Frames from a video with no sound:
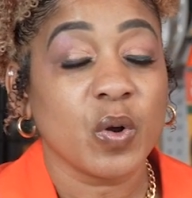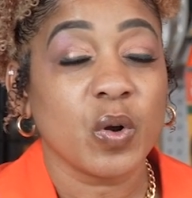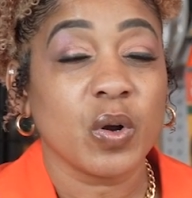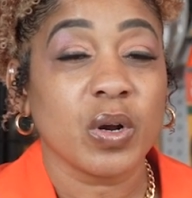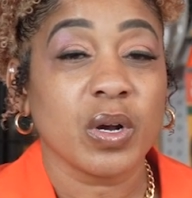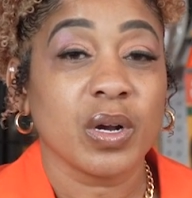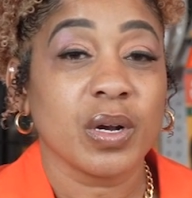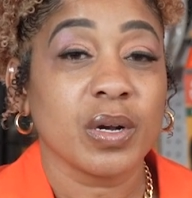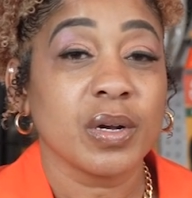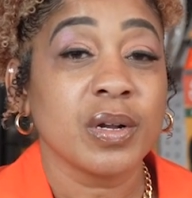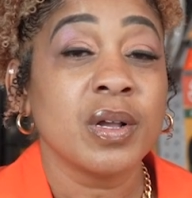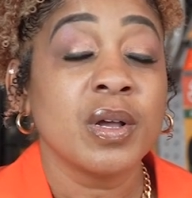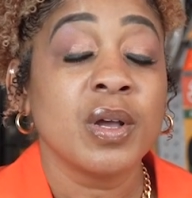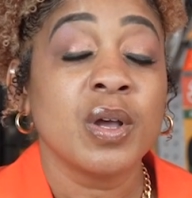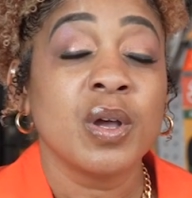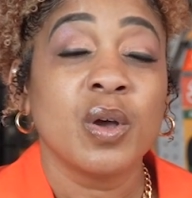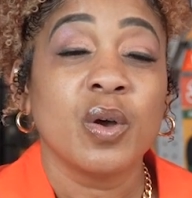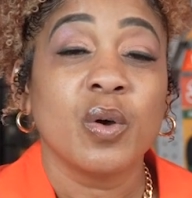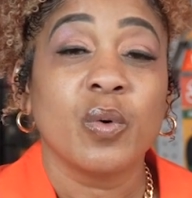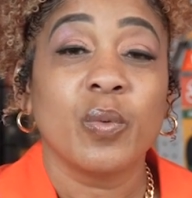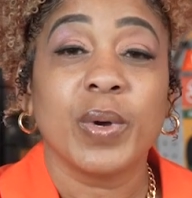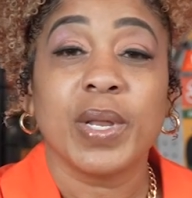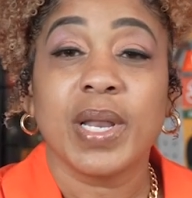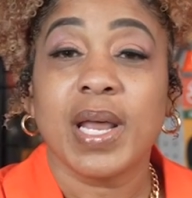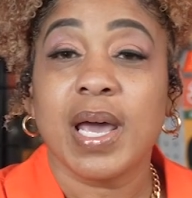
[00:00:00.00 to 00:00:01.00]
Or
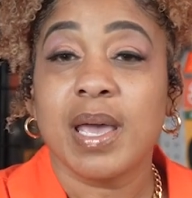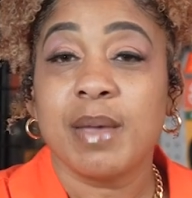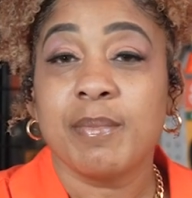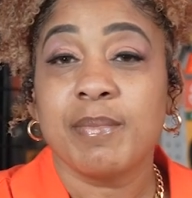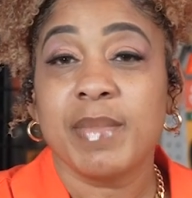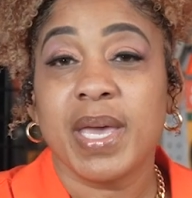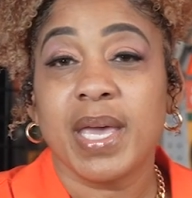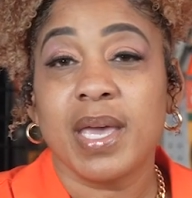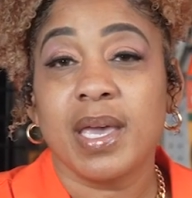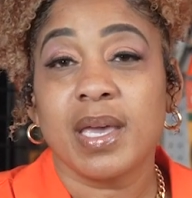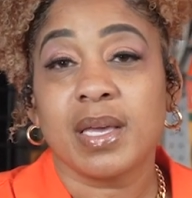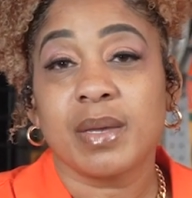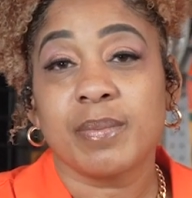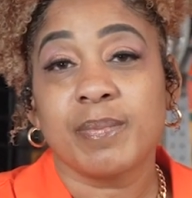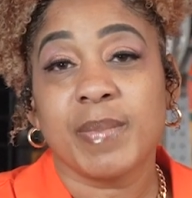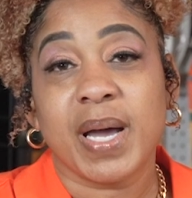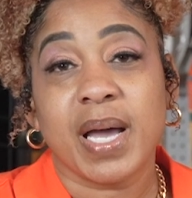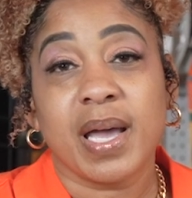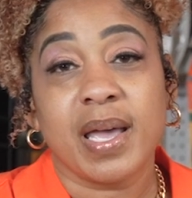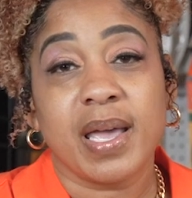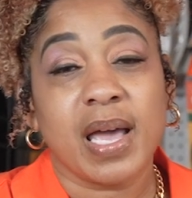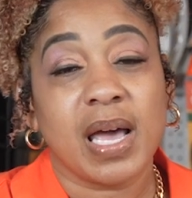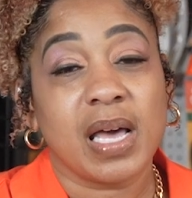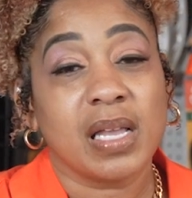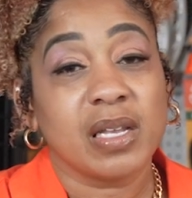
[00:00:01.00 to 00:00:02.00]
when I make
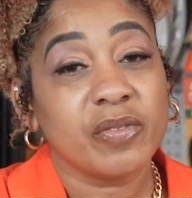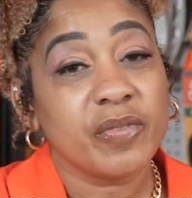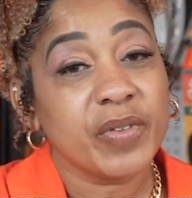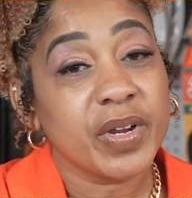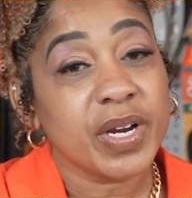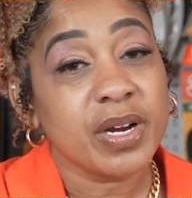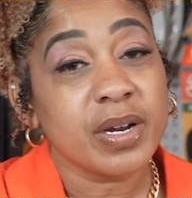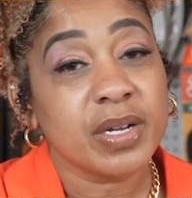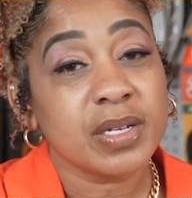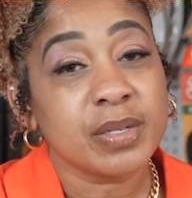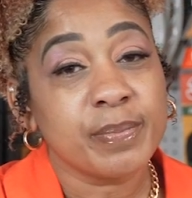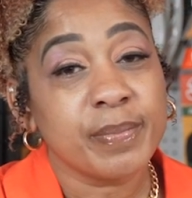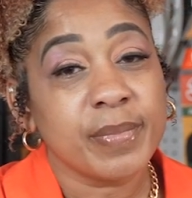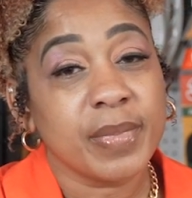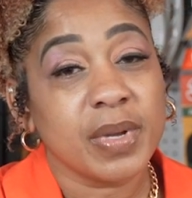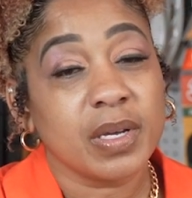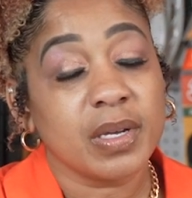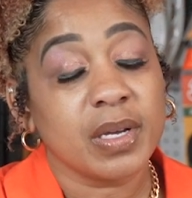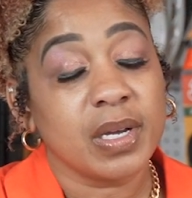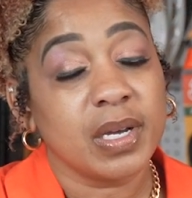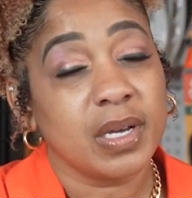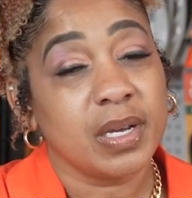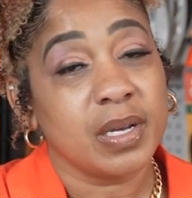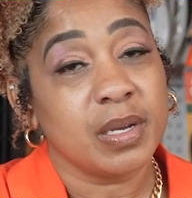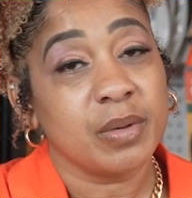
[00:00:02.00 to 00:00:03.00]
my aloe vera
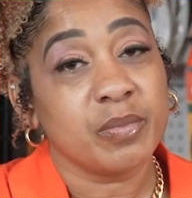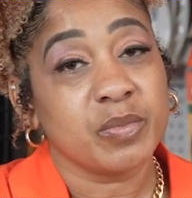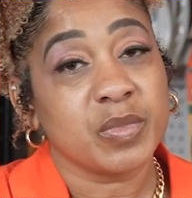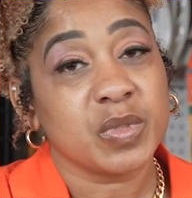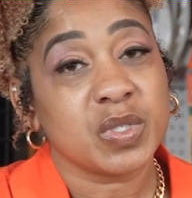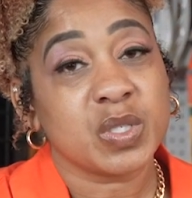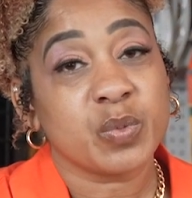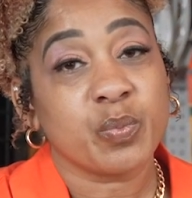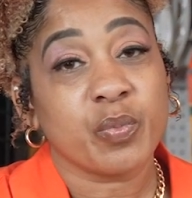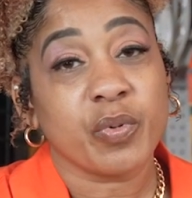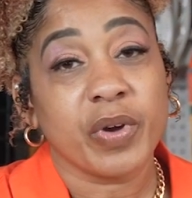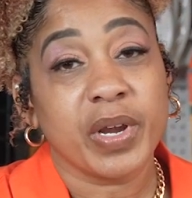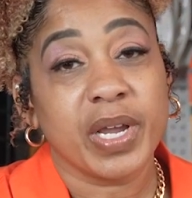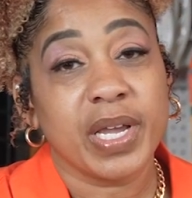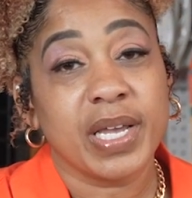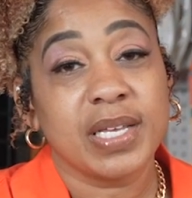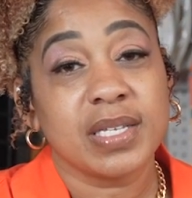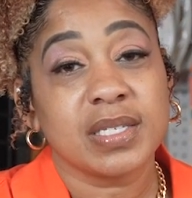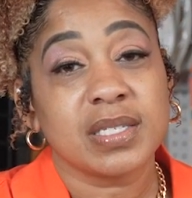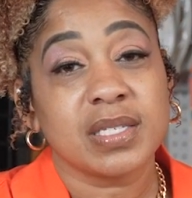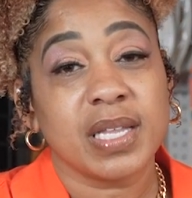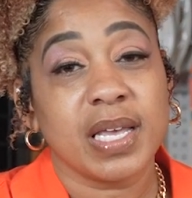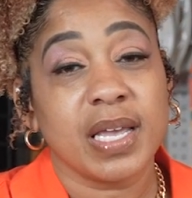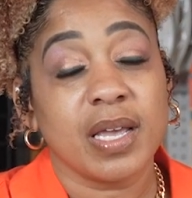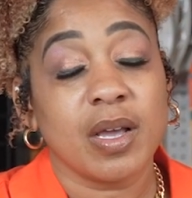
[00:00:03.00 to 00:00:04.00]

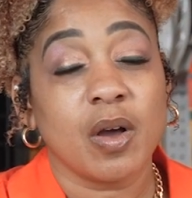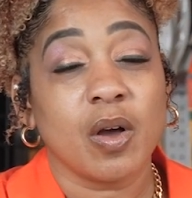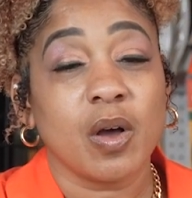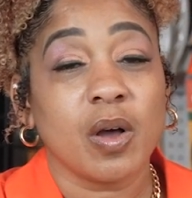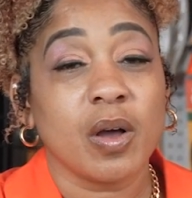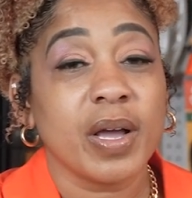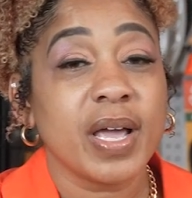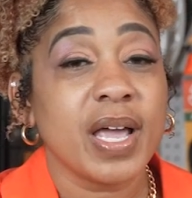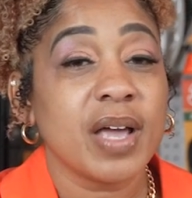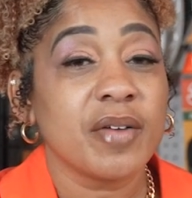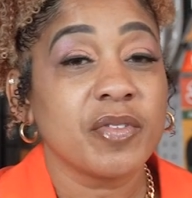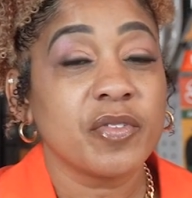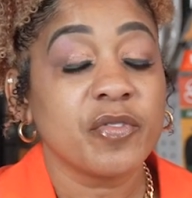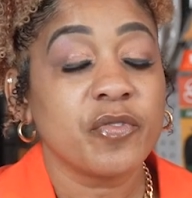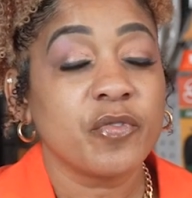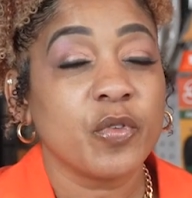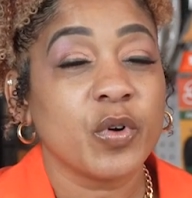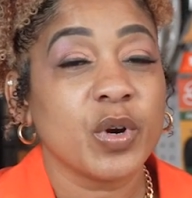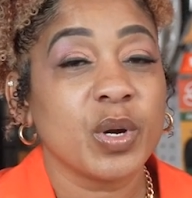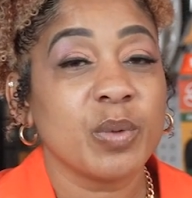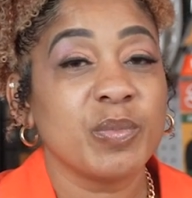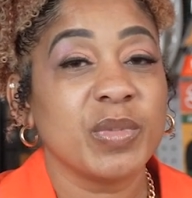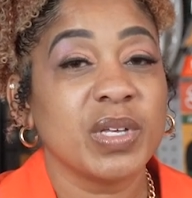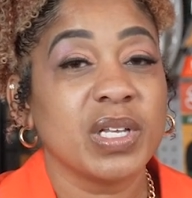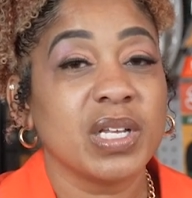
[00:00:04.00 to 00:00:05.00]
sprays, they all have a
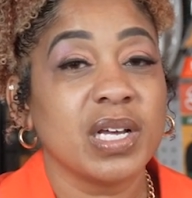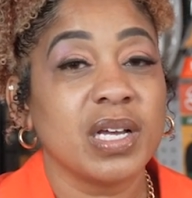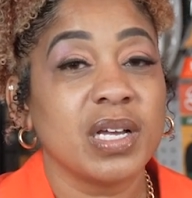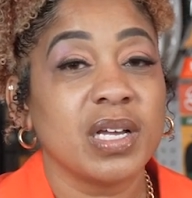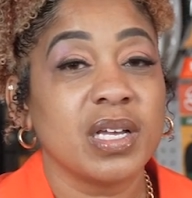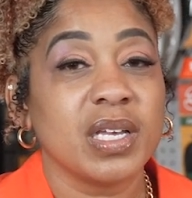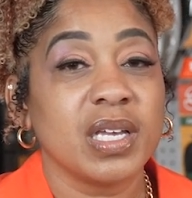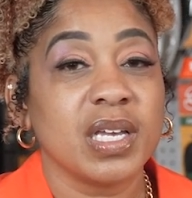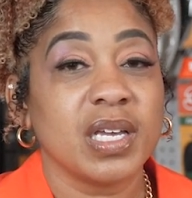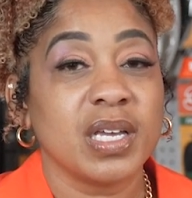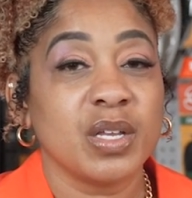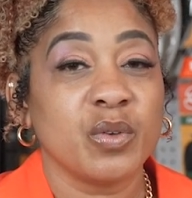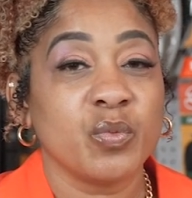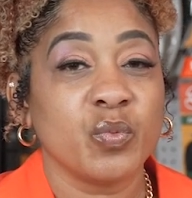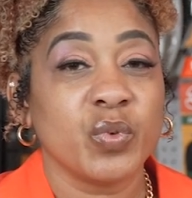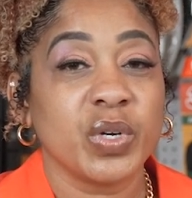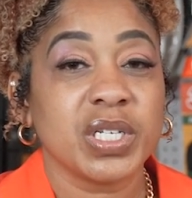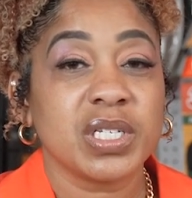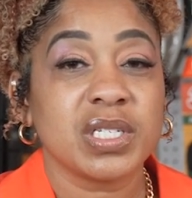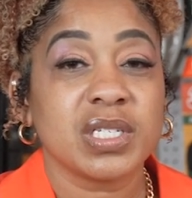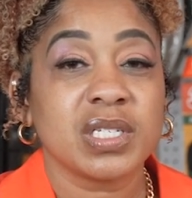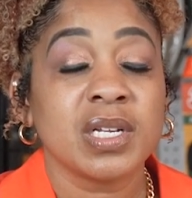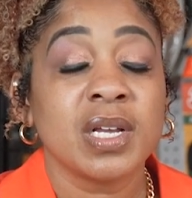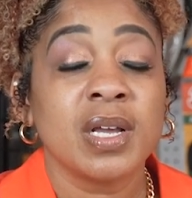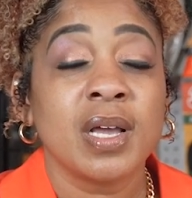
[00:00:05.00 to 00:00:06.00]
formula in
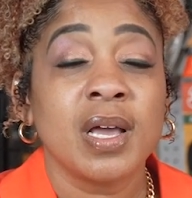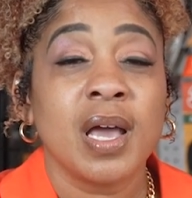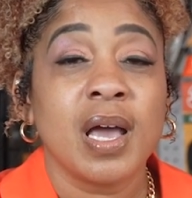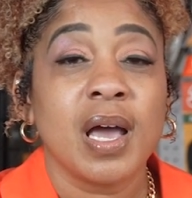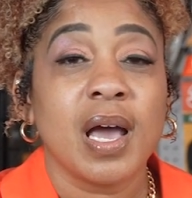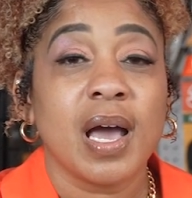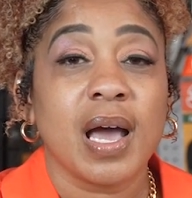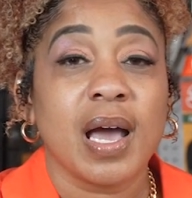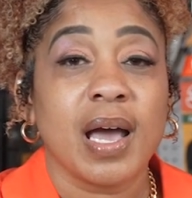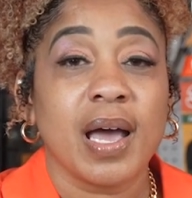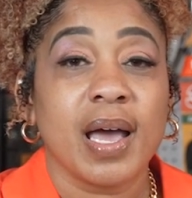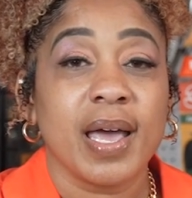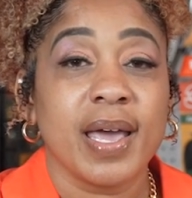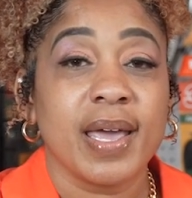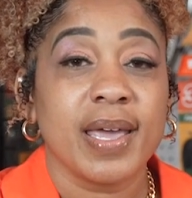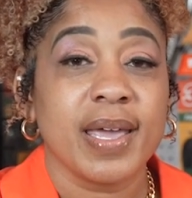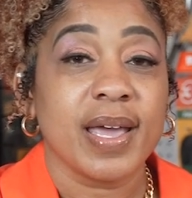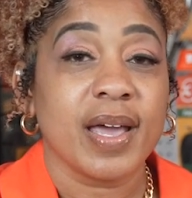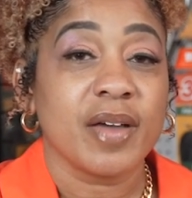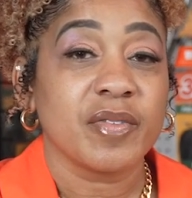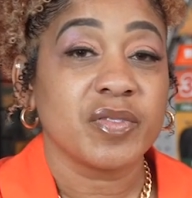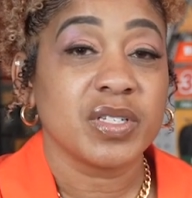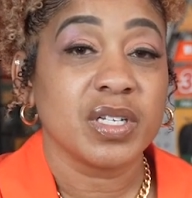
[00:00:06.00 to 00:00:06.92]
which I have